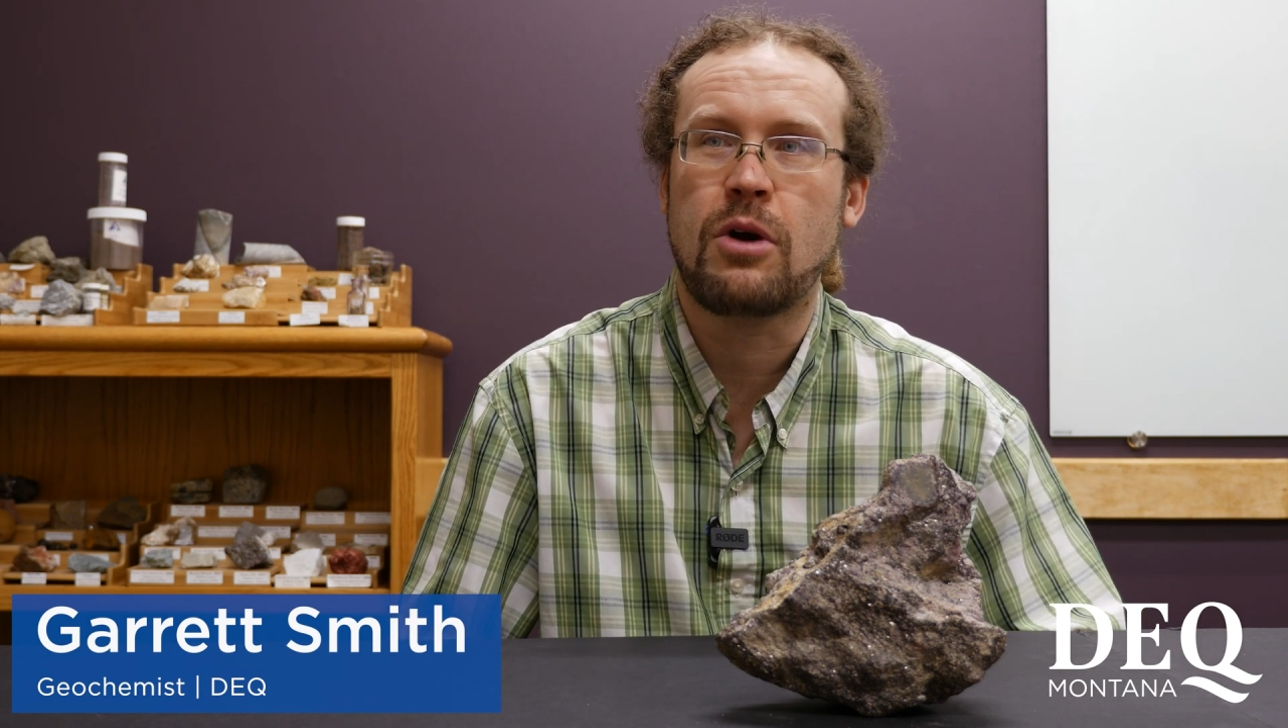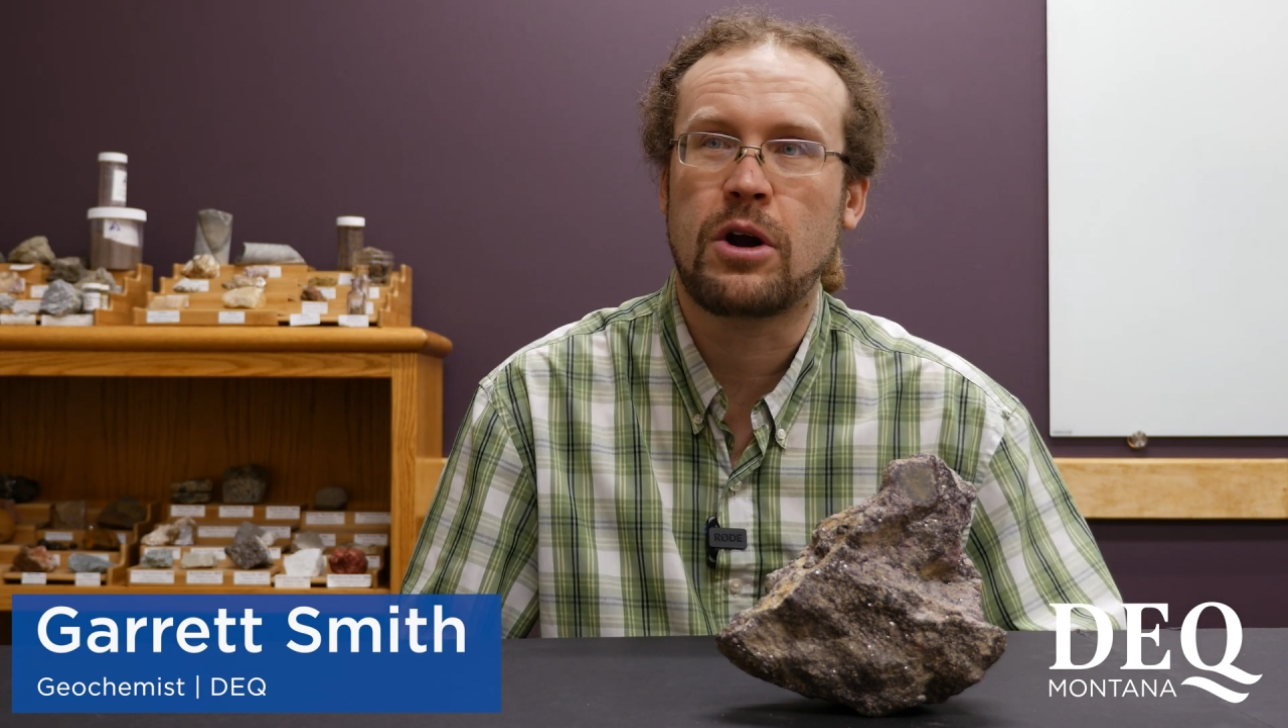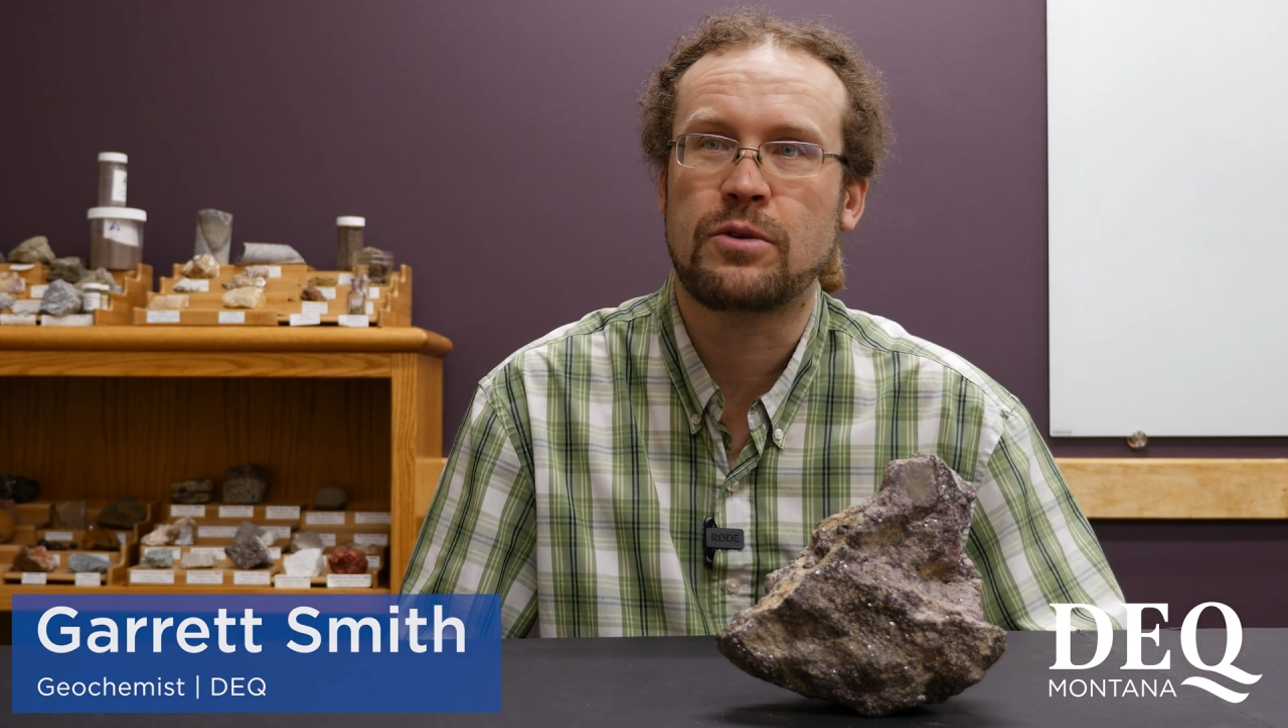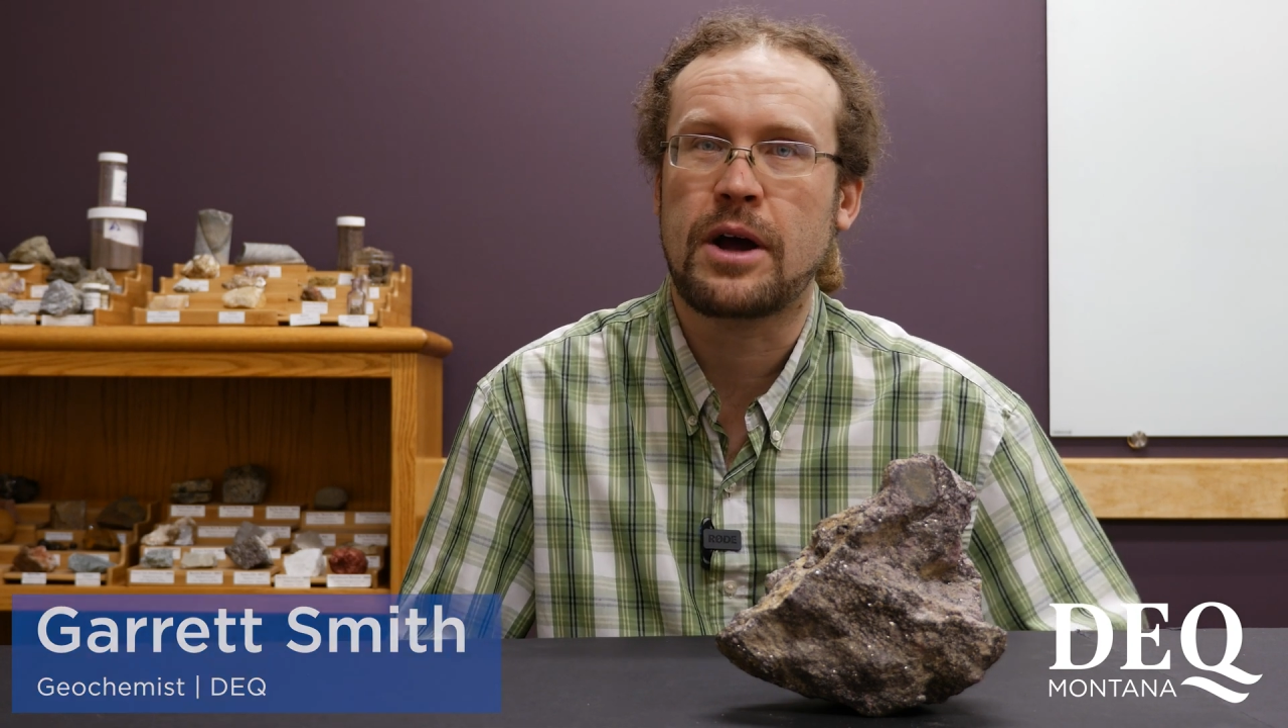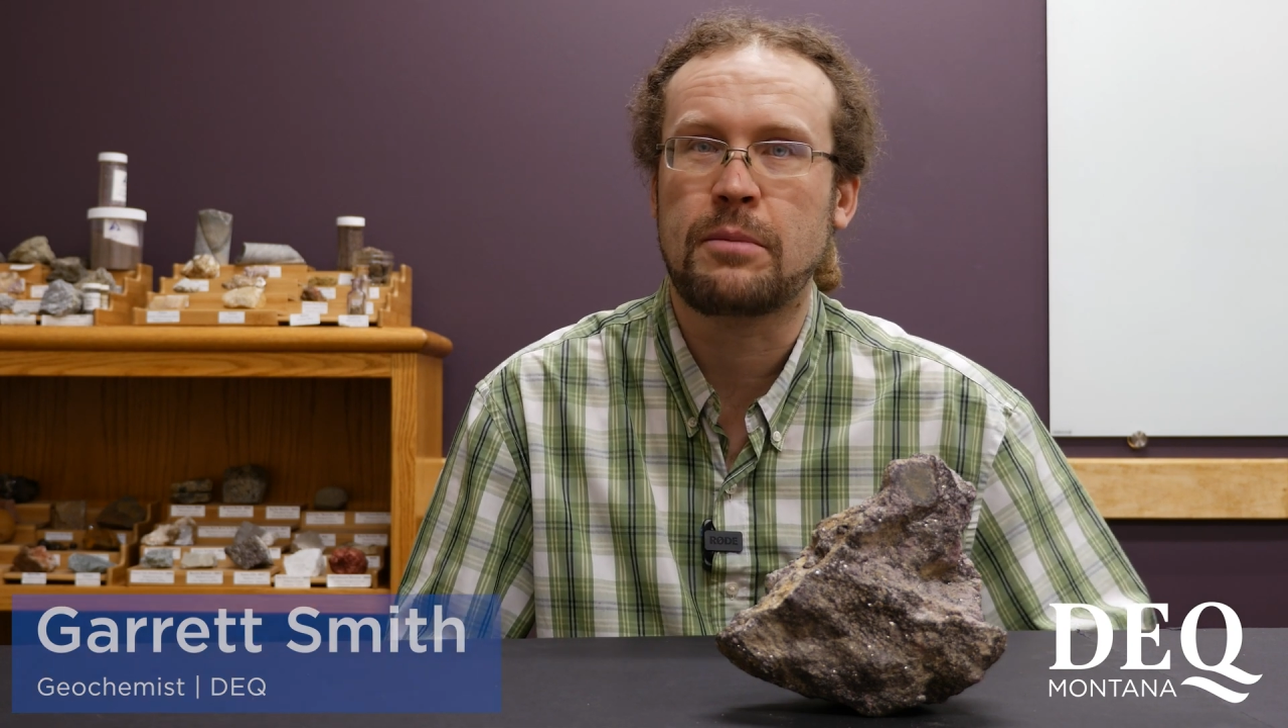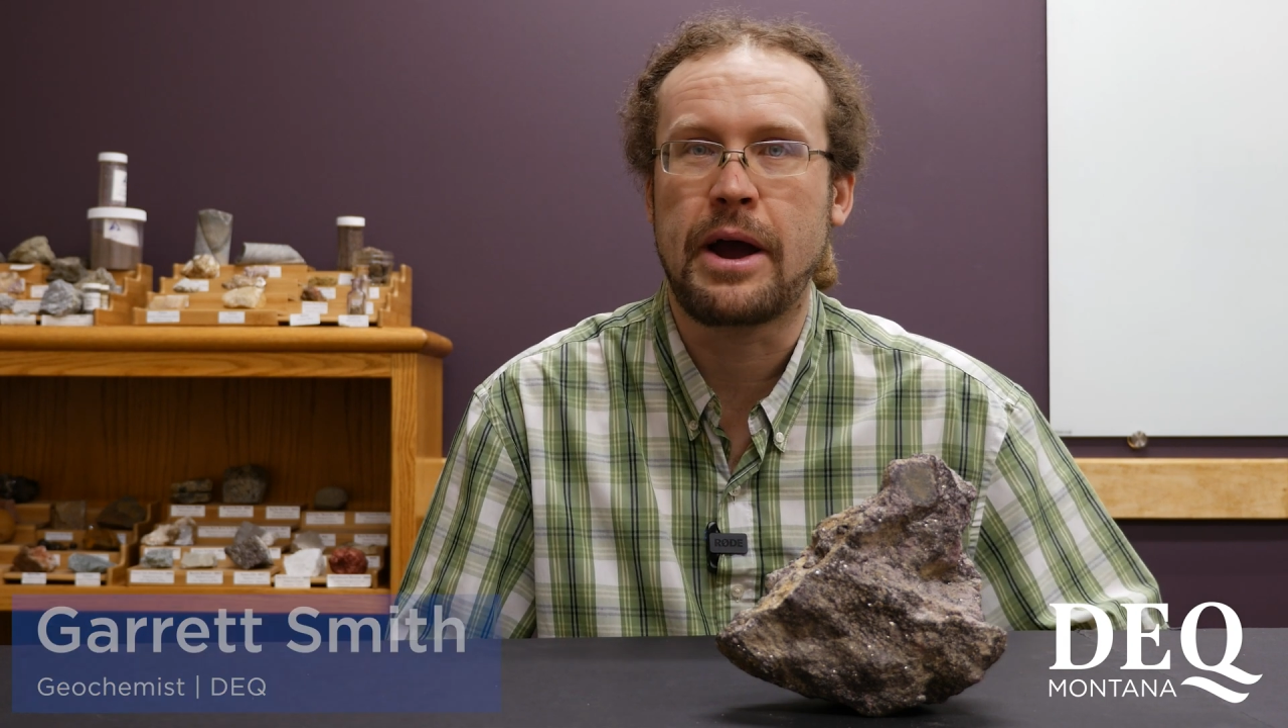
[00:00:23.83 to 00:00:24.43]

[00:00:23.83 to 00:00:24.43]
Hard Rock